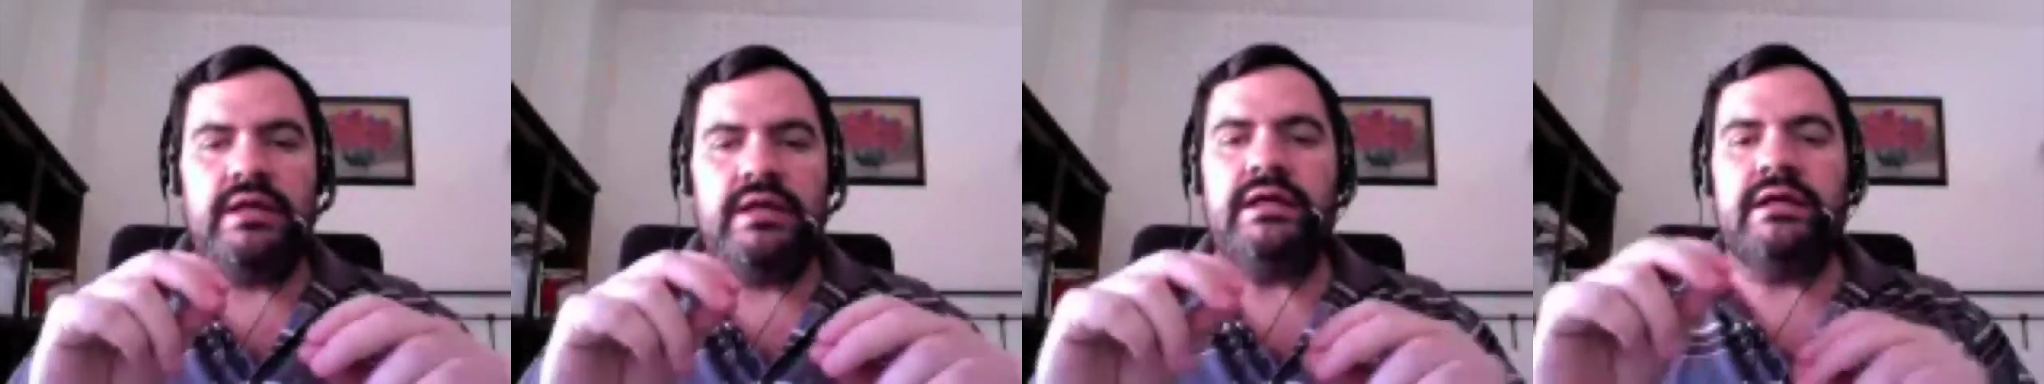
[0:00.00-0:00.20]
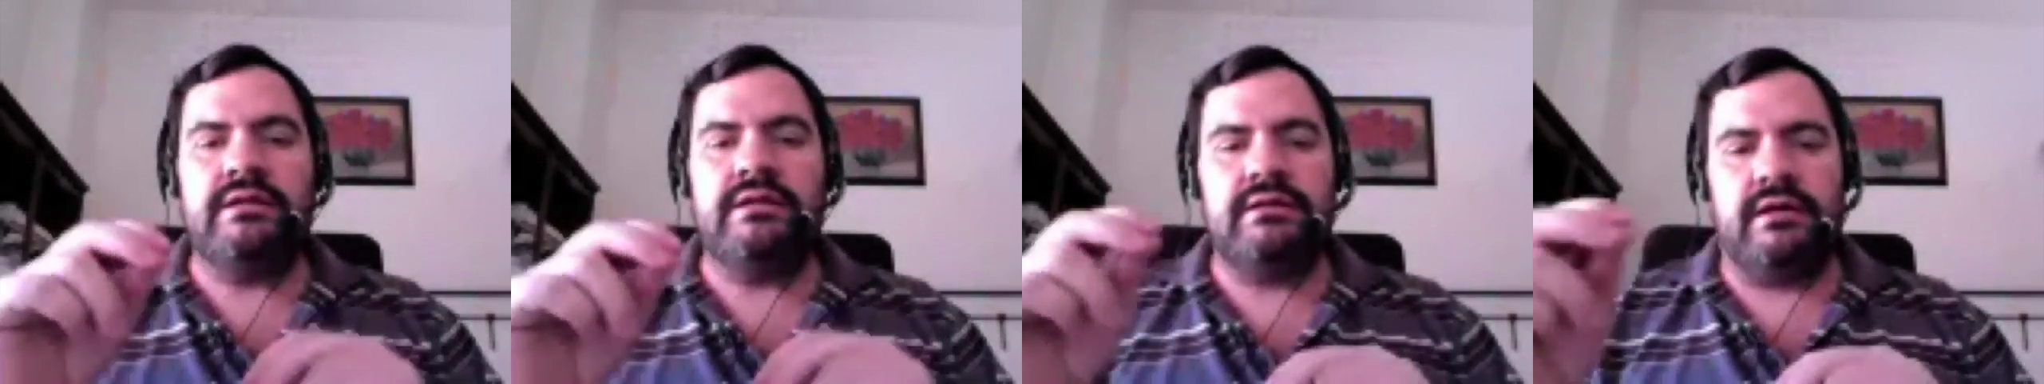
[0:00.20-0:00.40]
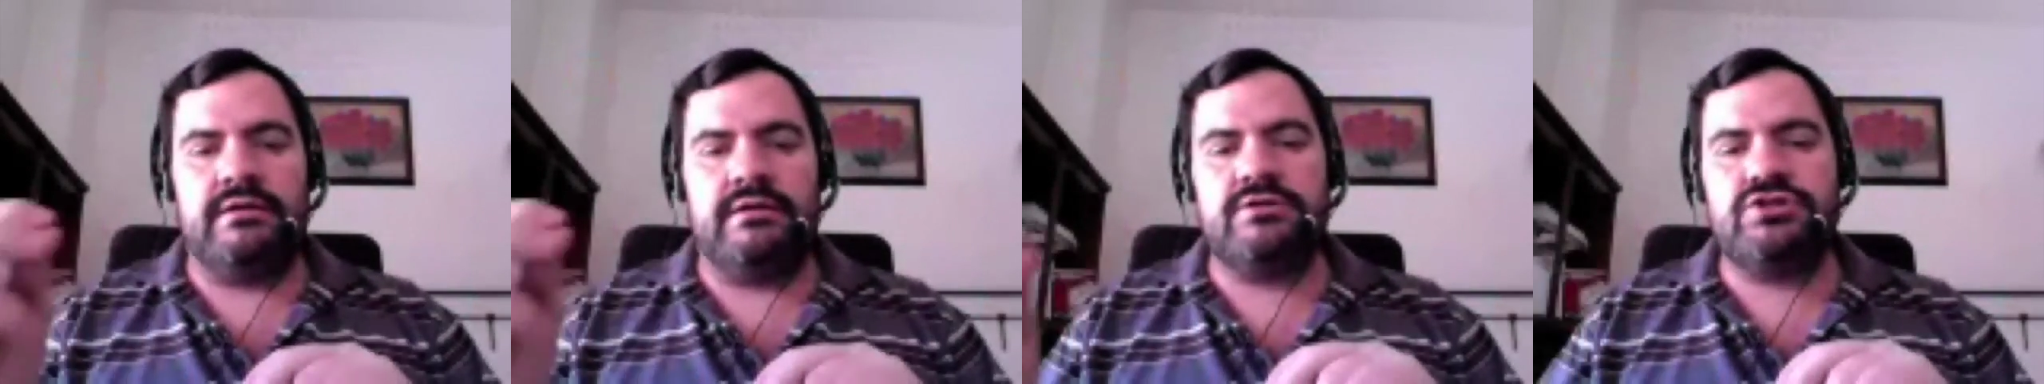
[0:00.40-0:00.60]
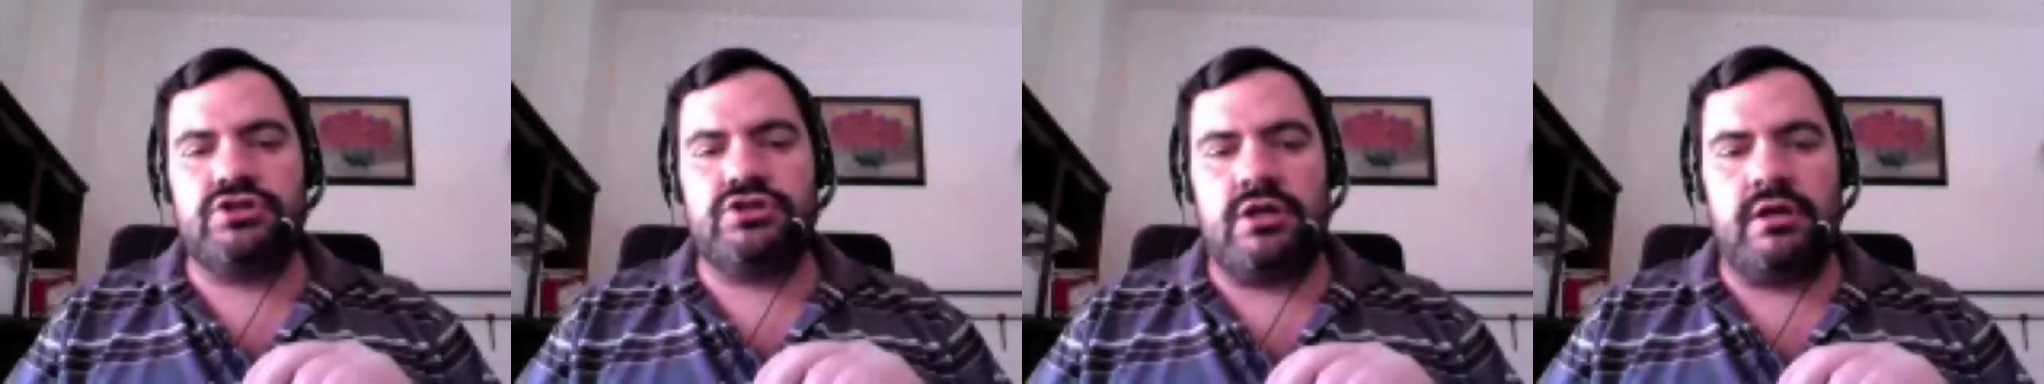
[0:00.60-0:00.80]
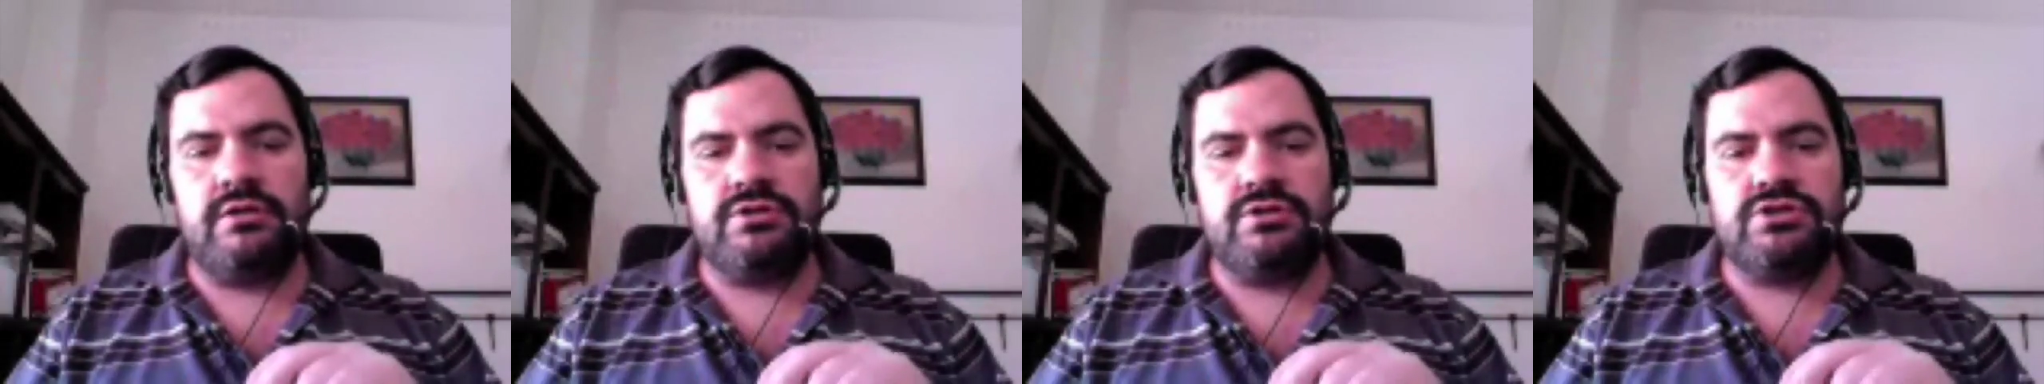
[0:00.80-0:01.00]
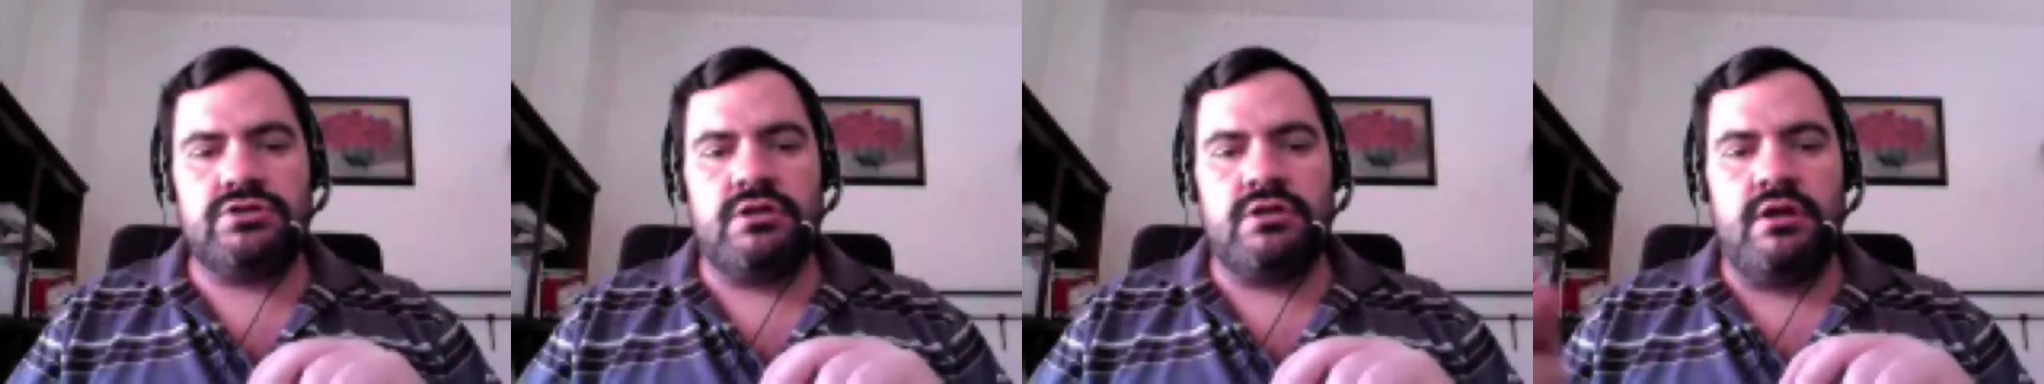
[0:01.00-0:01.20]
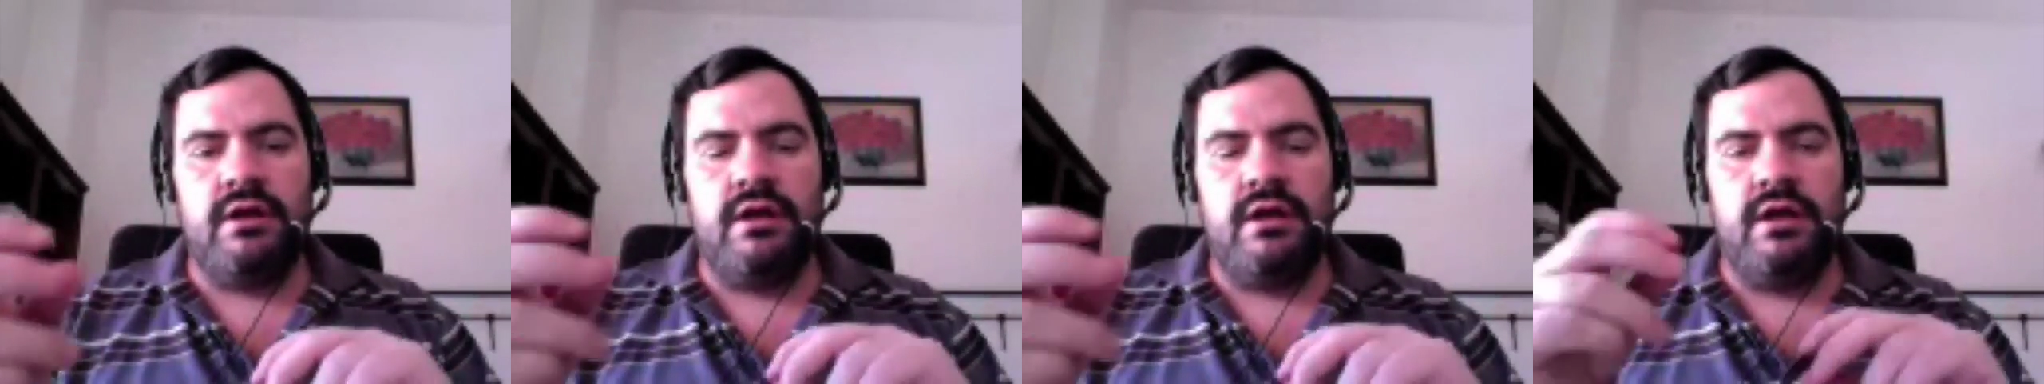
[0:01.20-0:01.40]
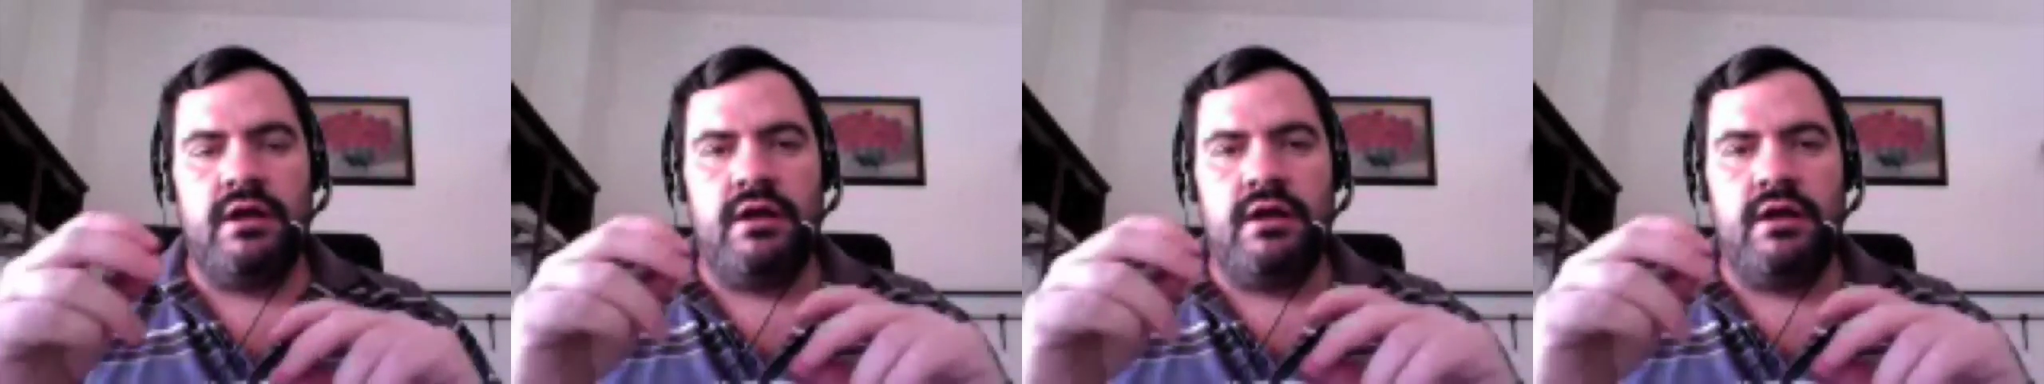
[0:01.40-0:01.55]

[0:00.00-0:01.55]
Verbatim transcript: making that change